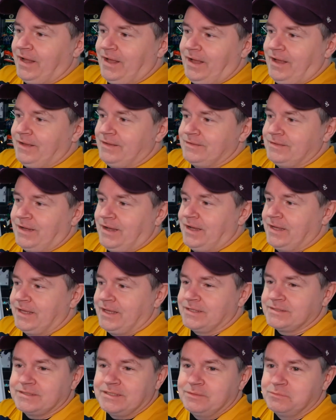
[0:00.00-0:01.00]
I
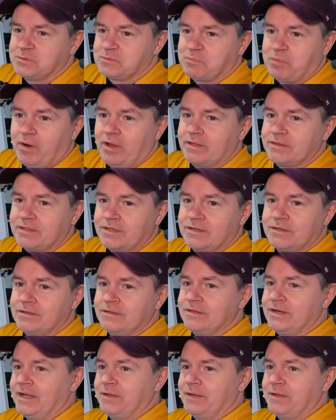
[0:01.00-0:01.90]
guess he was brought there.